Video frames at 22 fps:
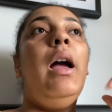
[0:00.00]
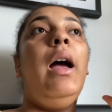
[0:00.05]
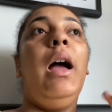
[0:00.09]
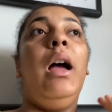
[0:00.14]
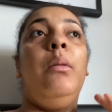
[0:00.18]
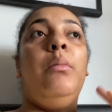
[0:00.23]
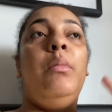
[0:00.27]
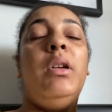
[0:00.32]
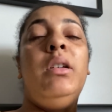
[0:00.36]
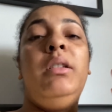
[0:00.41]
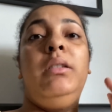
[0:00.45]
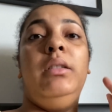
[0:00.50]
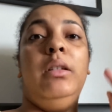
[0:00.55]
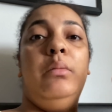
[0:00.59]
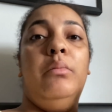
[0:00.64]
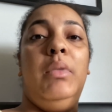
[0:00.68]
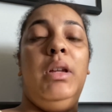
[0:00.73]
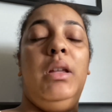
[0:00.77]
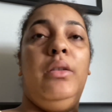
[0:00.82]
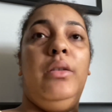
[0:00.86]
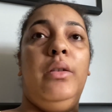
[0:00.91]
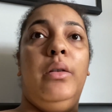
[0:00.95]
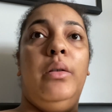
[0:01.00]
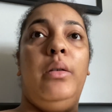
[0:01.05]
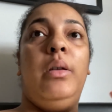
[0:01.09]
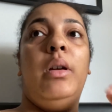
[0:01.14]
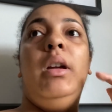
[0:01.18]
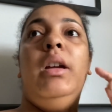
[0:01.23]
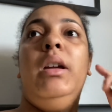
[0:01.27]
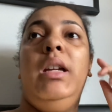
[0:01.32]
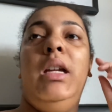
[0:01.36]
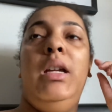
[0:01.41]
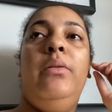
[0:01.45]
I must admit though,
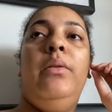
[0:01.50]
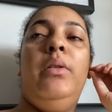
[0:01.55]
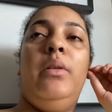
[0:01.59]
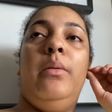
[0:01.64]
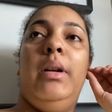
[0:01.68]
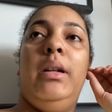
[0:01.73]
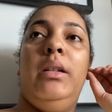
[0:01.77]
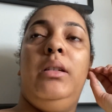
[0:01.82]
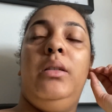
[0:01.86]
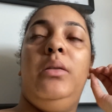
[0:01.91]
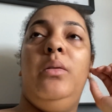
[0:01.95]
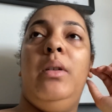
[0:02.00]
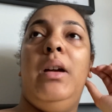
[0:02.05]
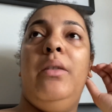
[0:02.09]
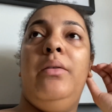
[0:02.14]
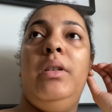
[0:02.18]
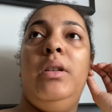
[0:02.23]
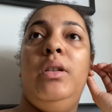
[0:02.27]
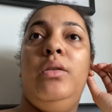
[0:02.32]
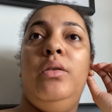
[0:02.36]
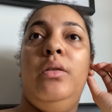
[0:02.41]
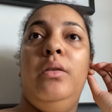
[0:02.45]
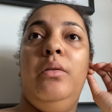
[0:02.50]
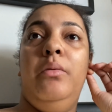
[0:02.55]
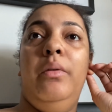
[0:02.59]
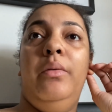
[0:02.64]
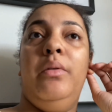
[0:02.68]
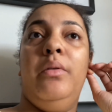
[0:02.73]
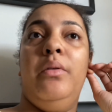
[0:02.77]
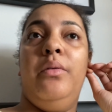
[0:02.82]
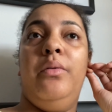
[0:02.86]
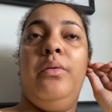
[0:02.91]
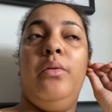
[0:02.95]
even though I still have issues with
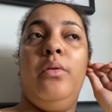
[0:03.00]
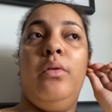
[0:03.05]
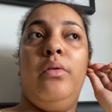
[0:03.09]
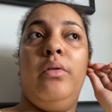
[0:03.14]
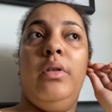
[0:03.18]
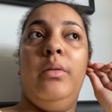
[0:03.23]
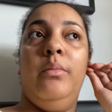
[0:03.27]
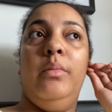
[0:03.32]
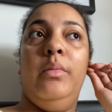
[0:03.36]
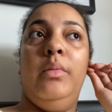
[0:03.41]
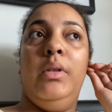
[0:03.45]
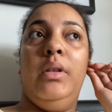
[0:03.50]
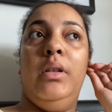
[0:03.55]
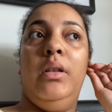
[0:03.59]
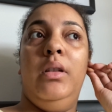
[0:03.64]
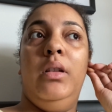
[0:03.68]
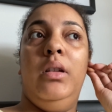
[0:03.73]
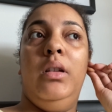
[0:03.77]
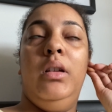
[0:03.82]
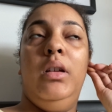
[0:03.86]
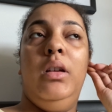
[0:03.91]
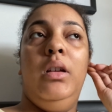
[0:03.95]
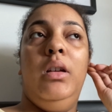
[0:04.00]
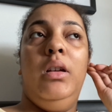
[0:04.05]
the forums and